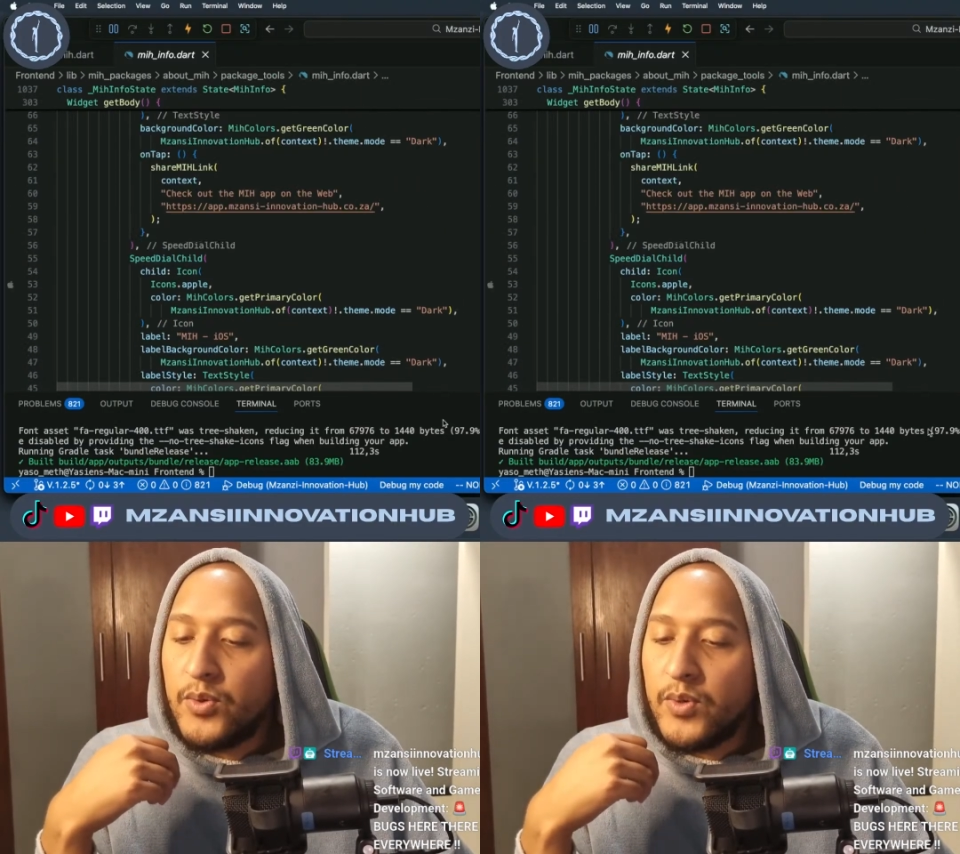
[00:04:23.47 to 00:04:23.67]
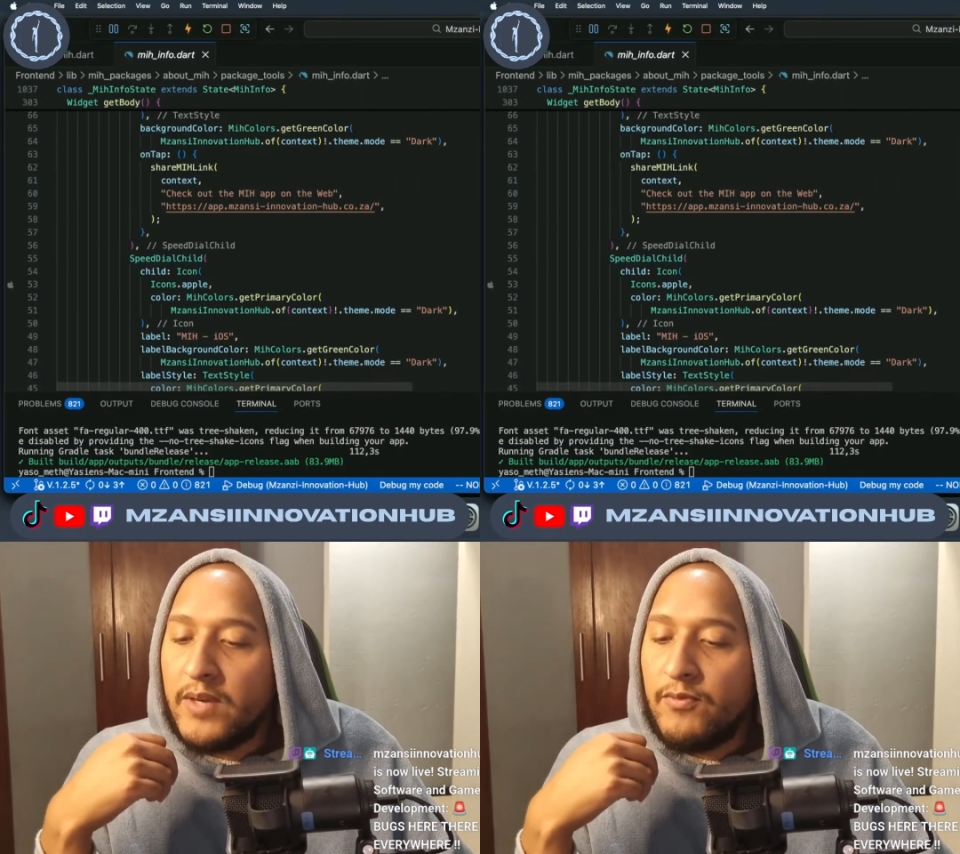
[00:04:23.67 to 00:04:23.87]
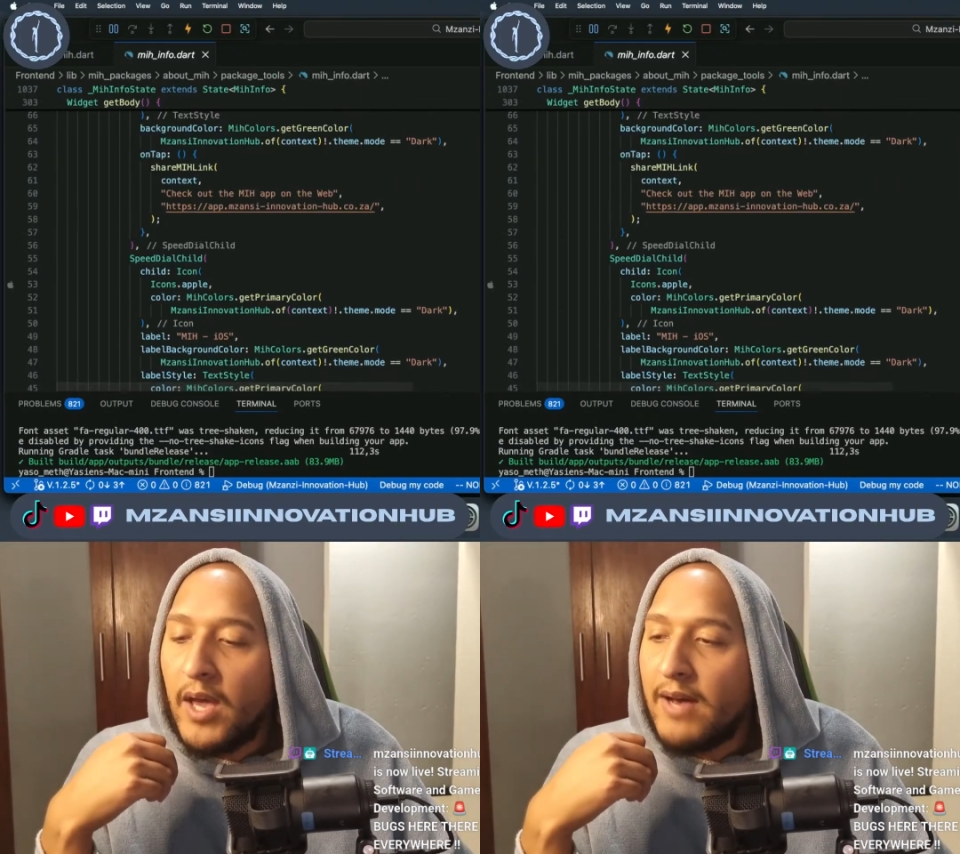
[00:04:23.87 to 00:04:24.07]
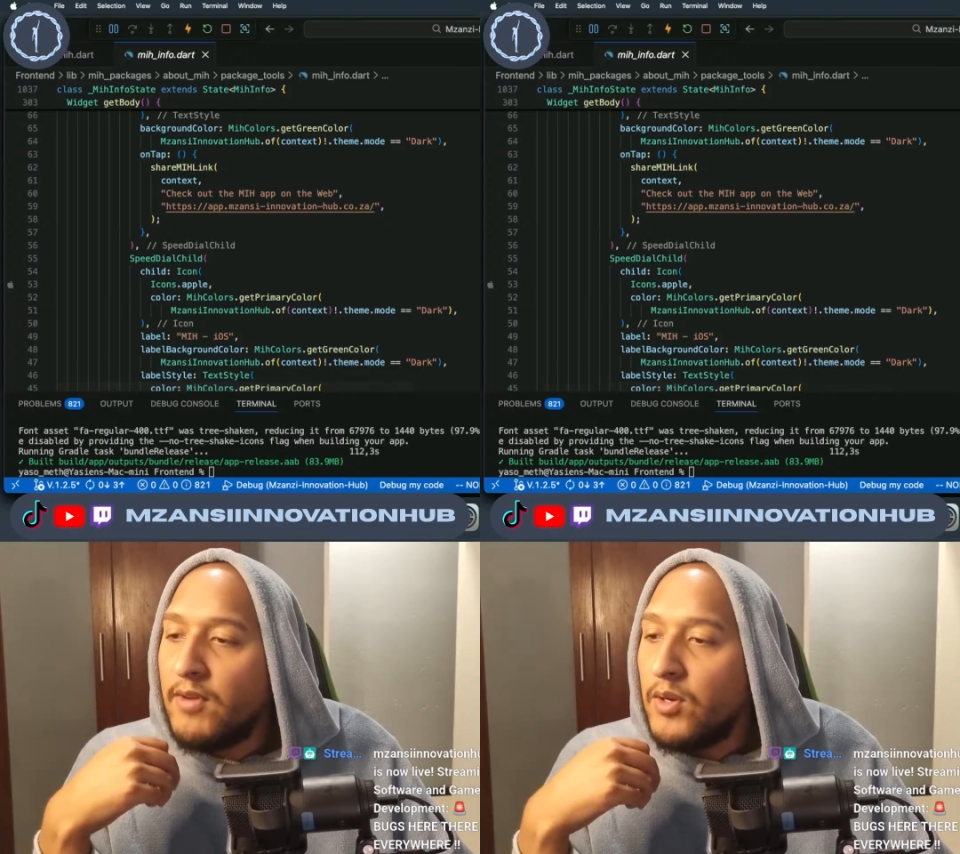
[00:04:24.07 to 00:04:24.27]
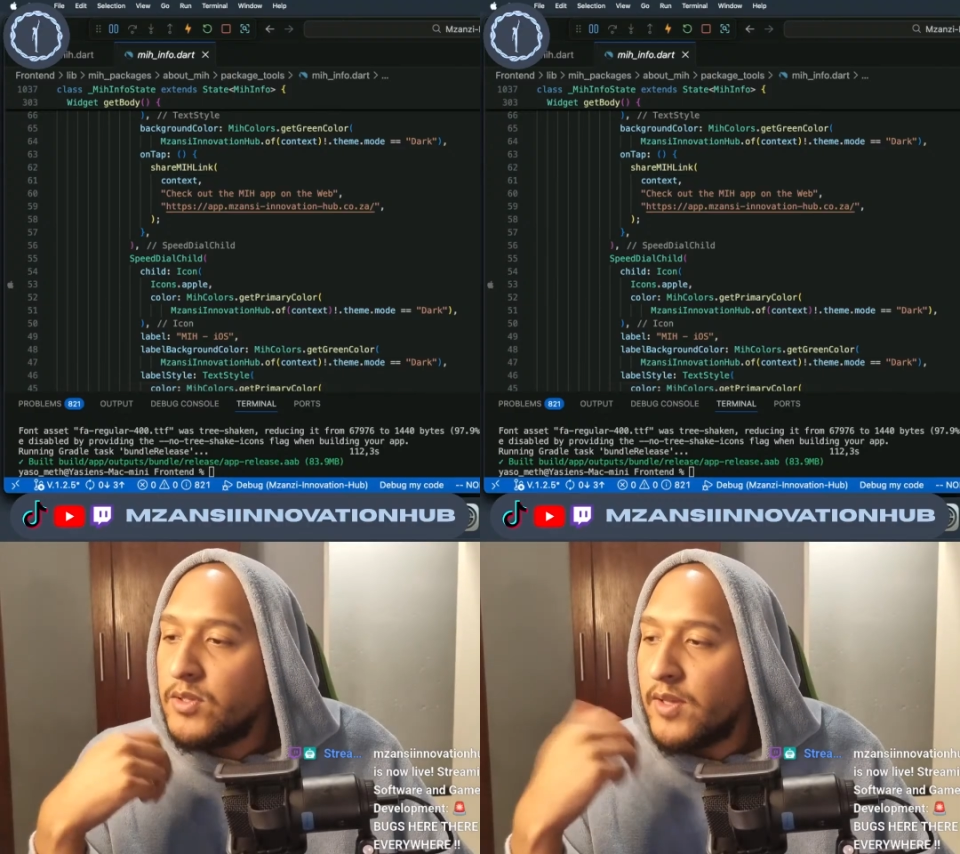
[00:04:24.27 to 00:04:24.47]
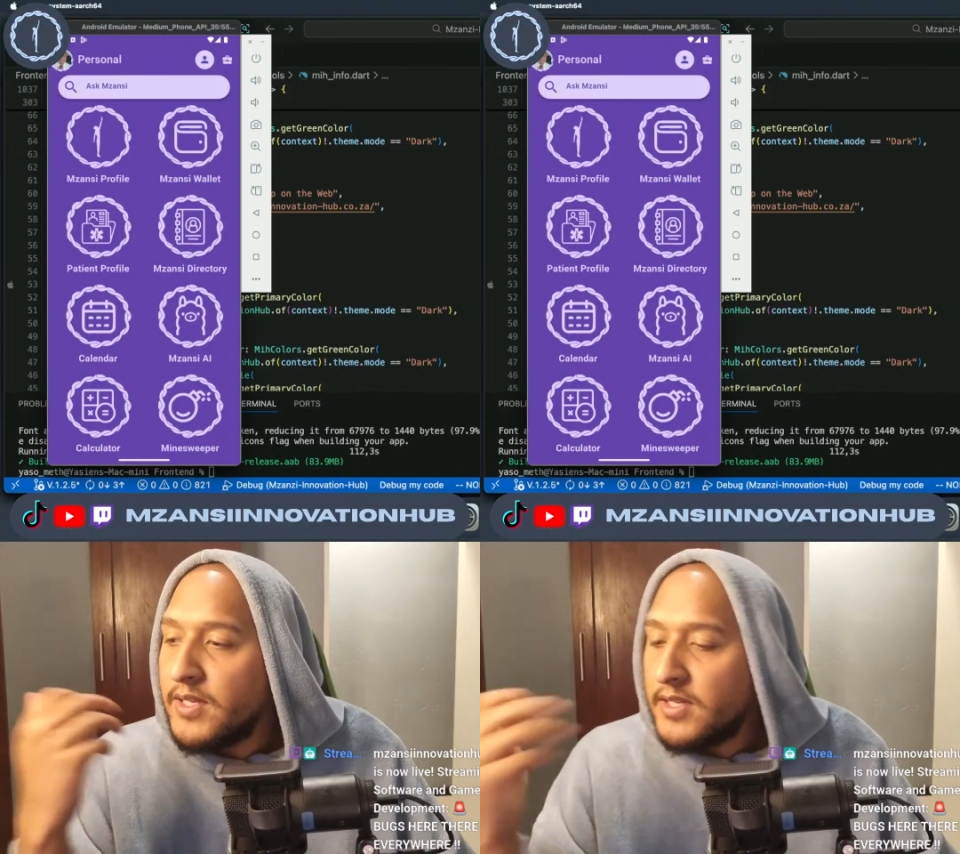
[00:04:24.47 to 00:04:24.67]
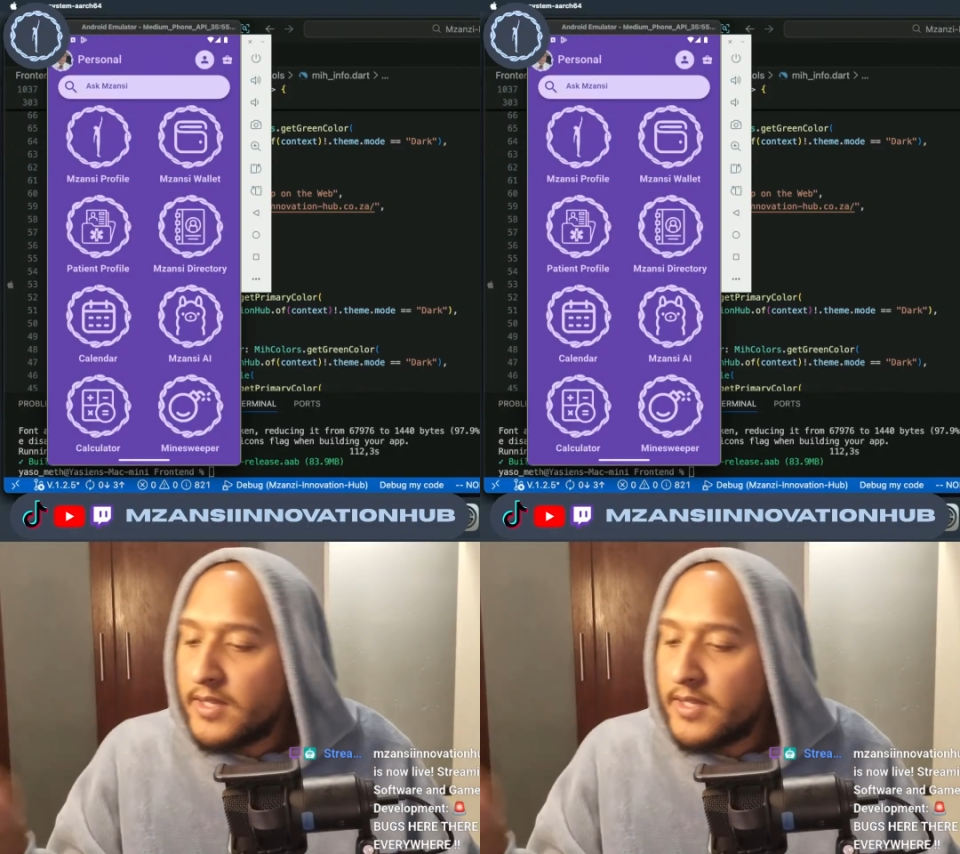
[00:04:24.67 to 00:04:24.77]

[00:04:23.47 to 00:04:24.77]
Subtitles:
if you have a look, so this is